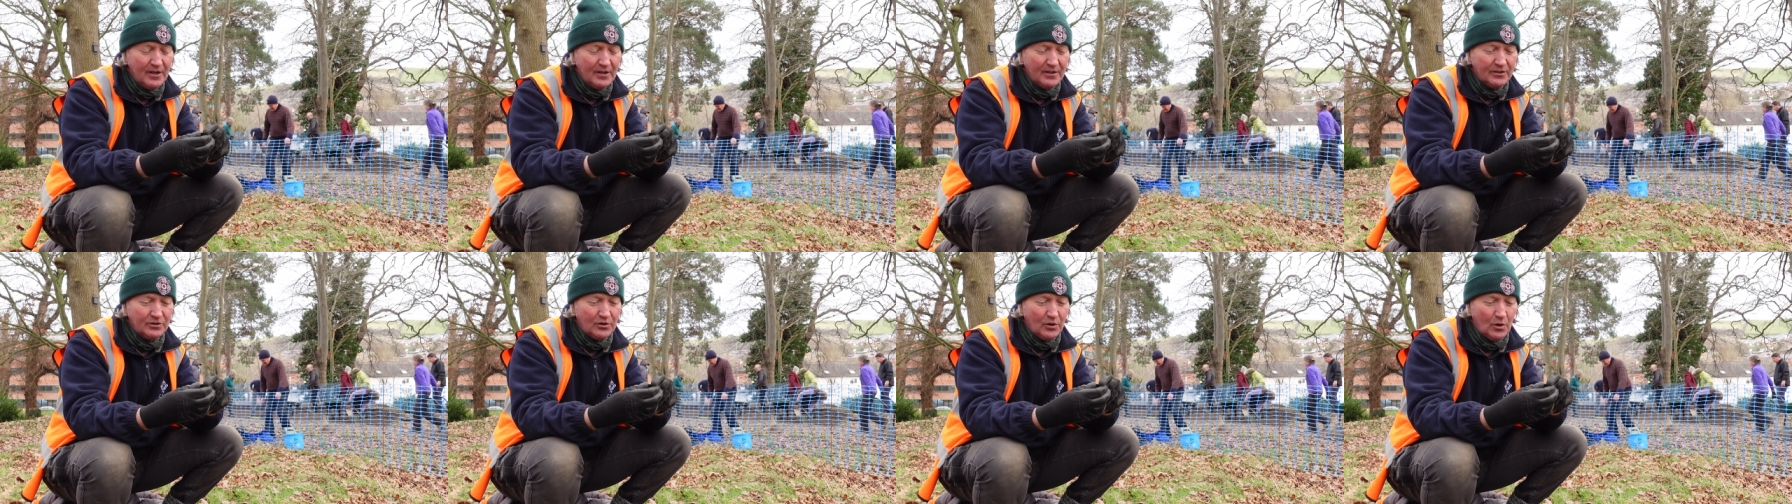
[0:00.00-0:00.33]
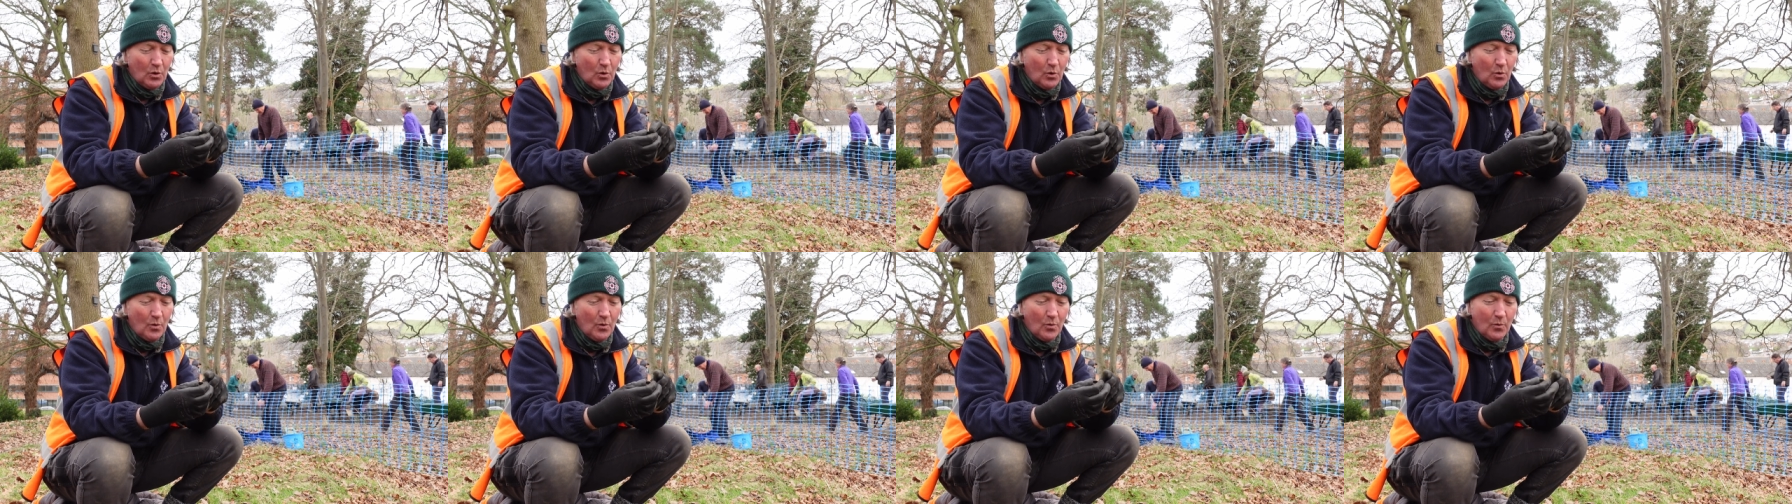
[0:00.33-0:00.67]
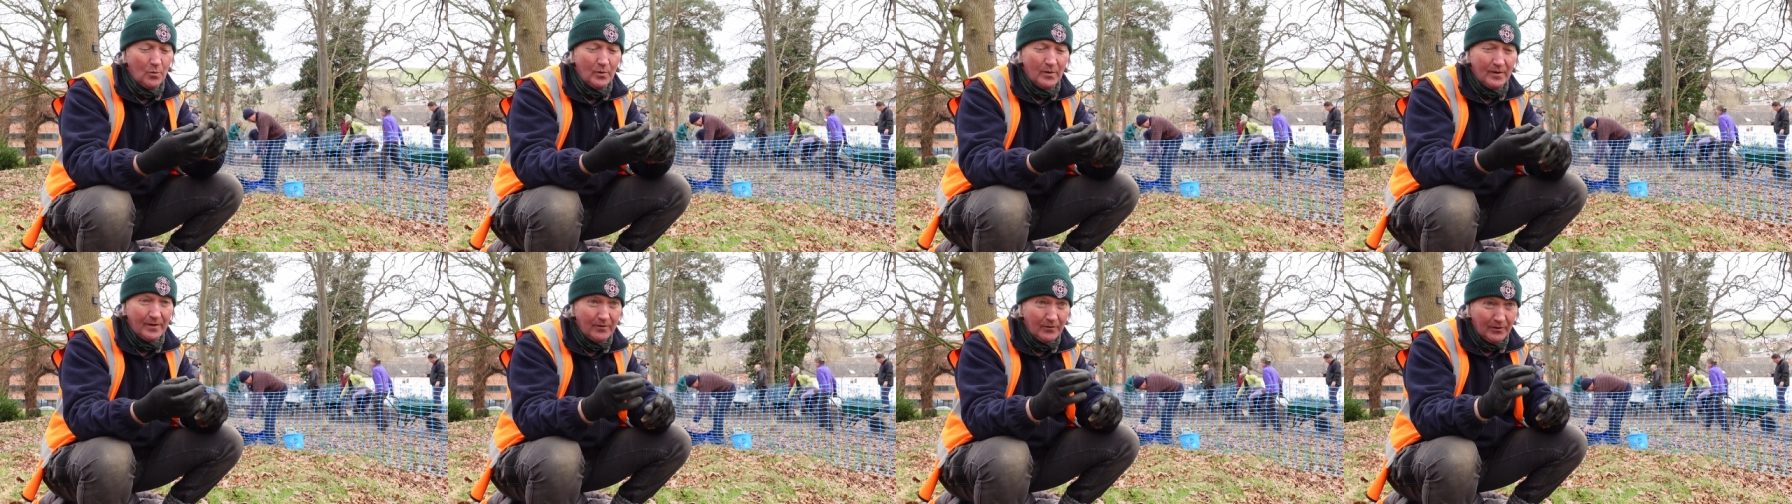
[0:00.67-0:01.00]
So
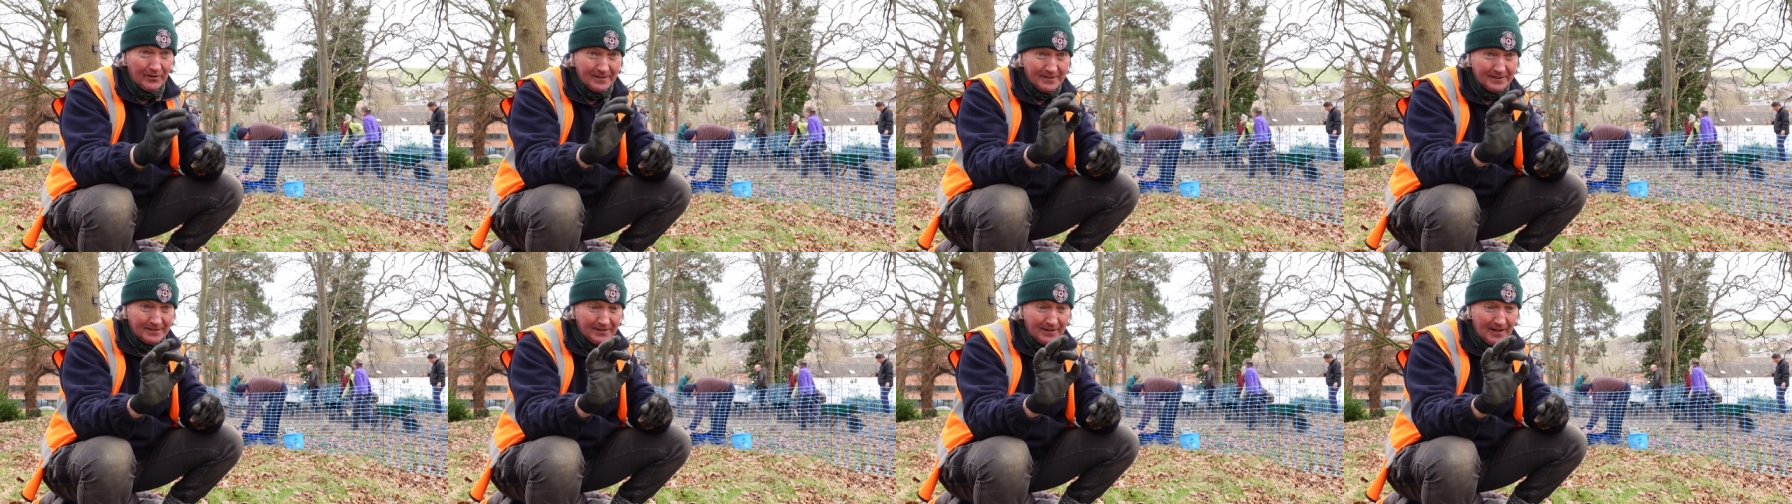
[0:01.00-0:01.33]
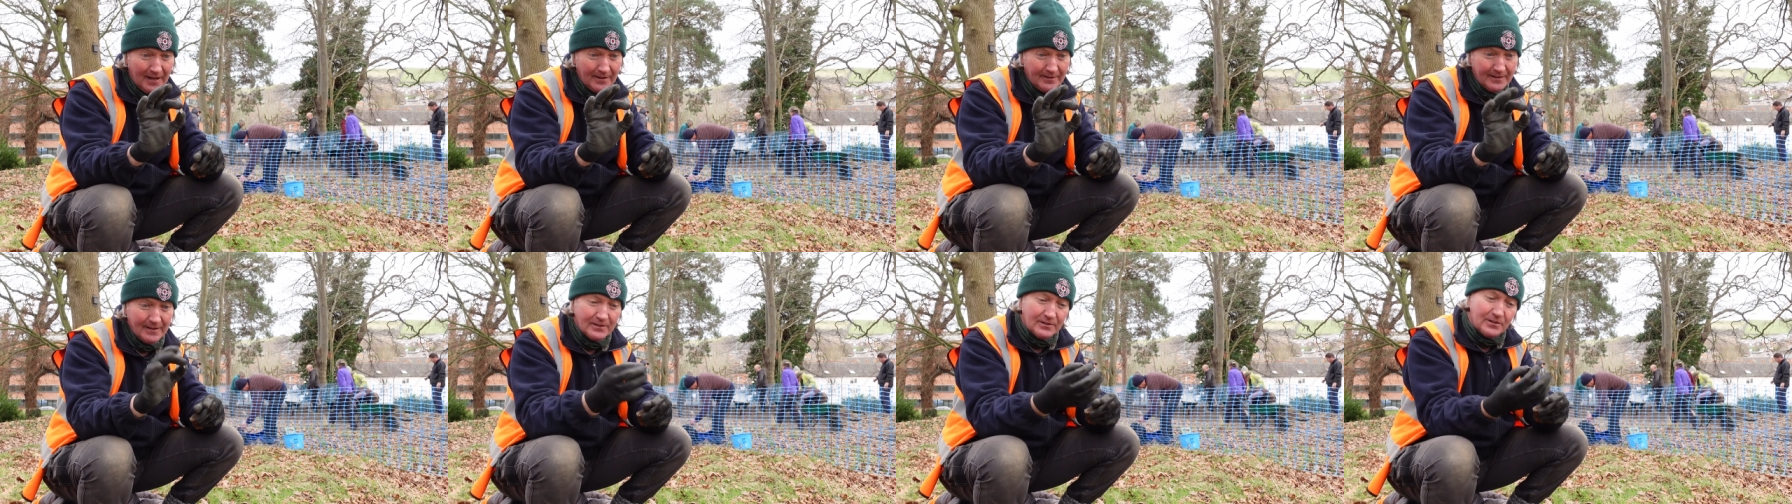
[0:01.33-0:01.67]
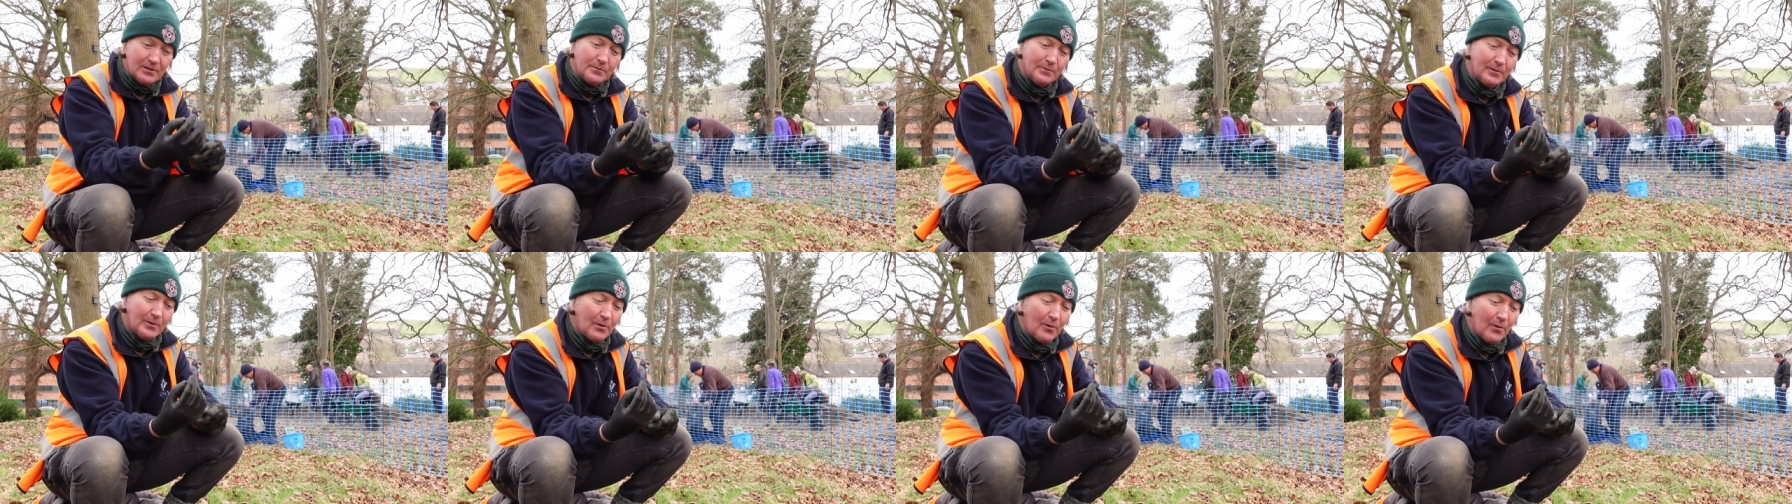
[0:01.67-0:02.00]
we're going to look into that. That's
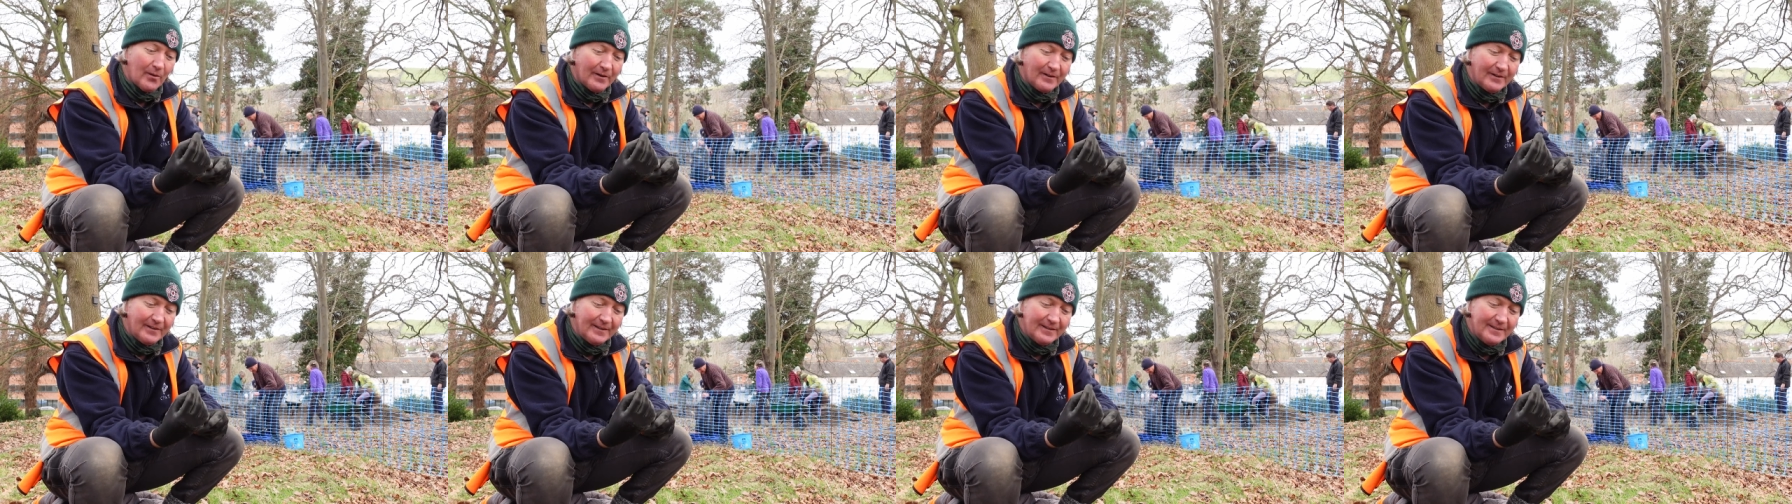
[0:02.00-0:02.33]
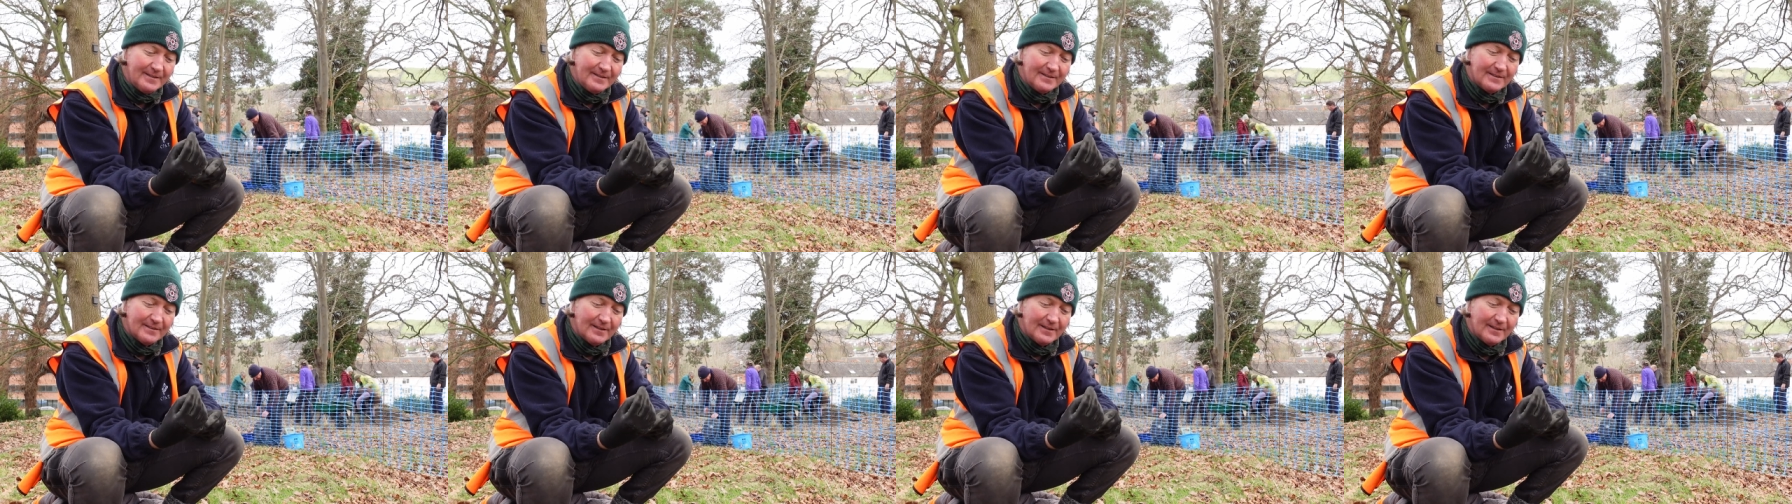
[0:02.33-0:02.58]
going to be quite neat.